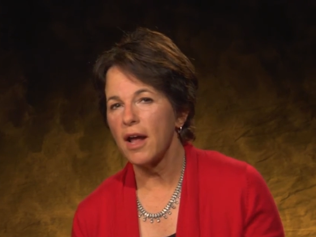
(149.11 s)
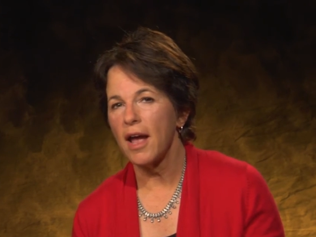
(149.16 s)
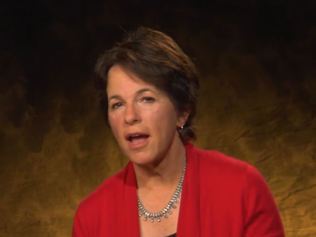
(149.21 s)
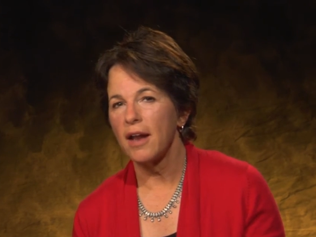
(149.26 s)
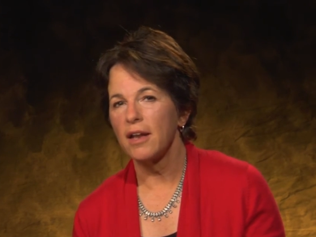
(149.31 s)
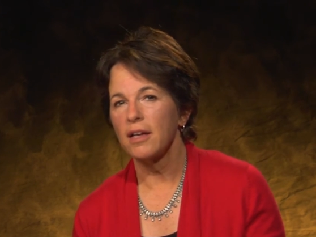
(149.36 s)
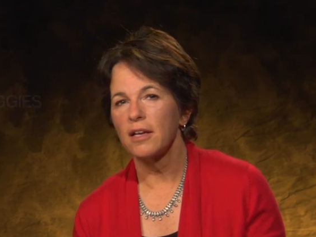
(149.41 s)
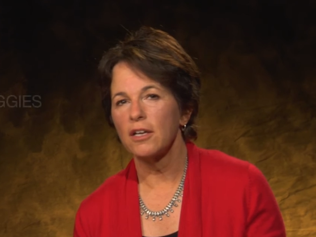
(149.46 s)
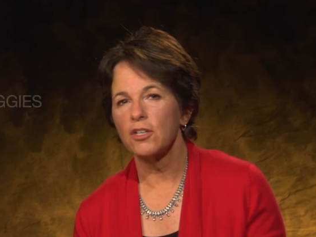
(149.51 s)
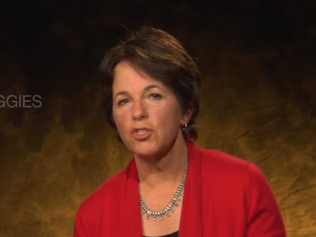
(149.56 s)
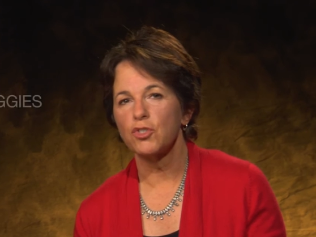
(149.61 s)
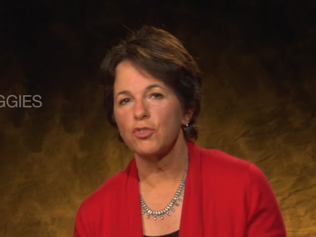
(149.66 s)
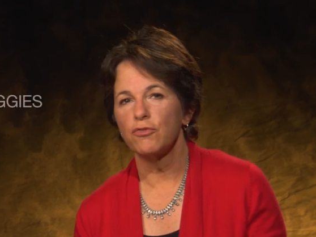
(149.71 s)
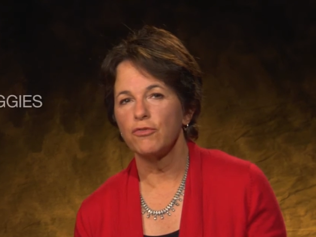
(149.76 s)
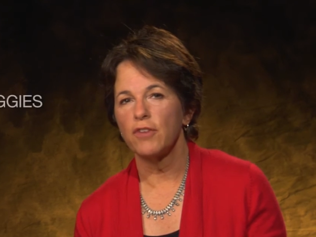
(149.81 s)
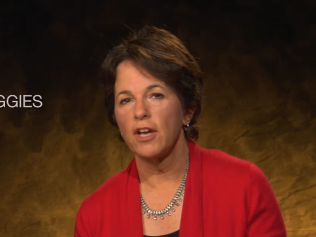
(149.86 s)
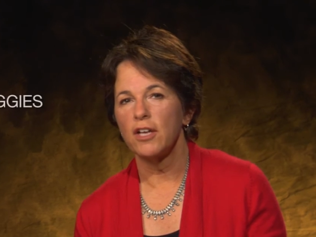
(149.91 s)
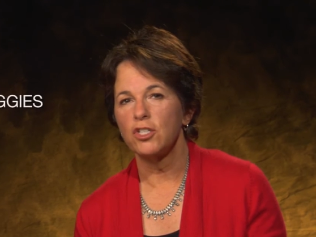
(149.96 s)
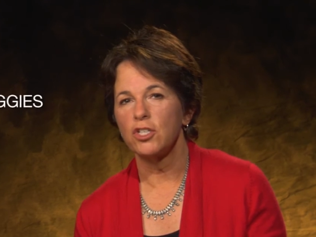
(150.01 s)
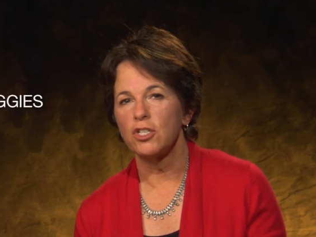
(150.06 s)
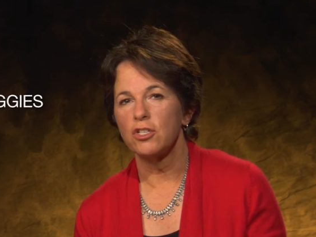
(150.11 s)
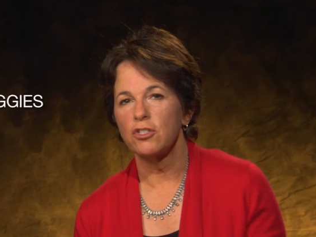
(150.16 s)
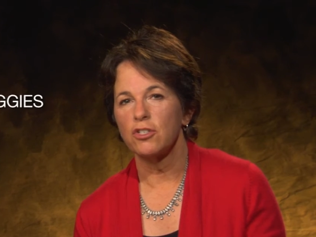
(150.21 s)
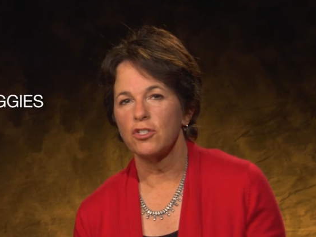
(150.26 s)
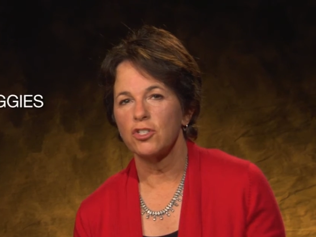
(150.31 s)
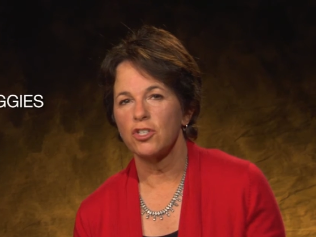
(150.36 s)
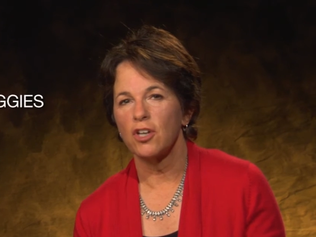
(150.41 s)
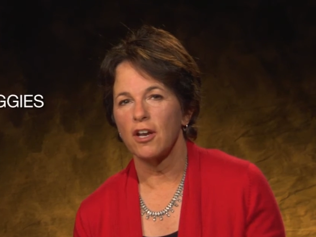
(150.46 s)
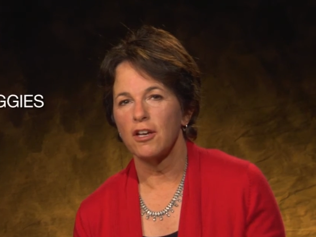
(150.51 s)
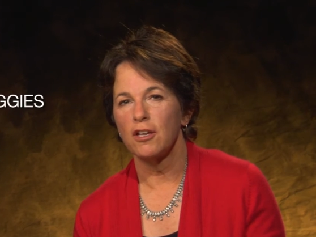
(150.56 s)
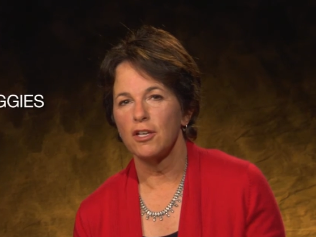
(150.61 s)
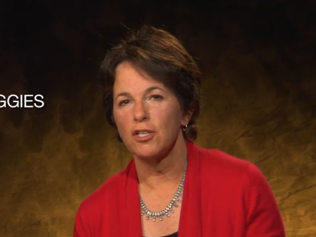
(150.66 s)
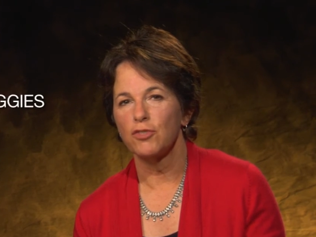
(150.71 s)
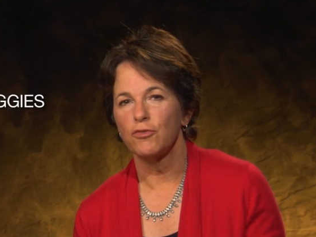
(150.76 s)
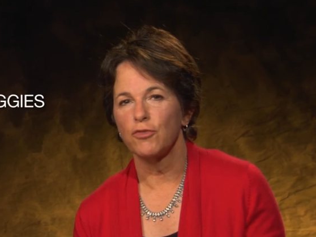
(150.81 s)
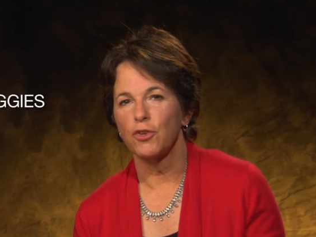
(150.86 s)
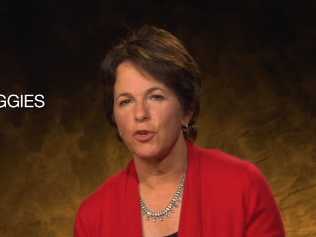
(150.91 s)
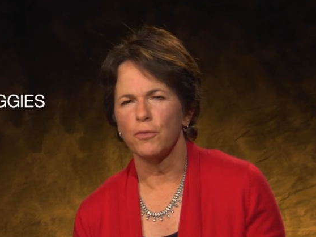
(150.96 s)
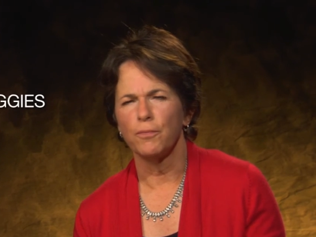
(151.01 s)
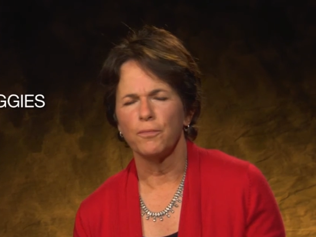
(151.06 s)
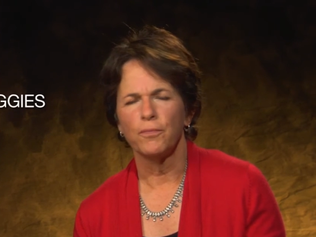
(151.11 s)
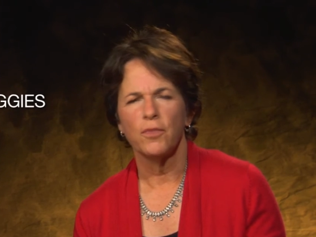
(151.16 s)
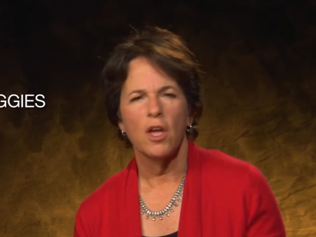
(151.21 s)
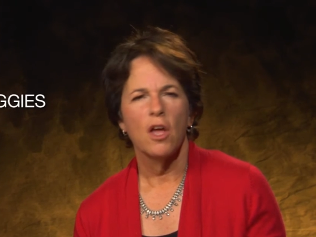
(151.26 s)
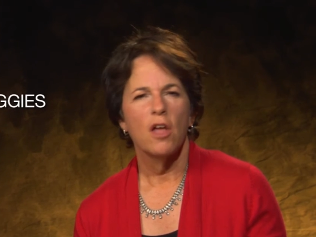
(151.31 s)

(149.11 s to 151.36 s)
adding extra veggies to Chinese food.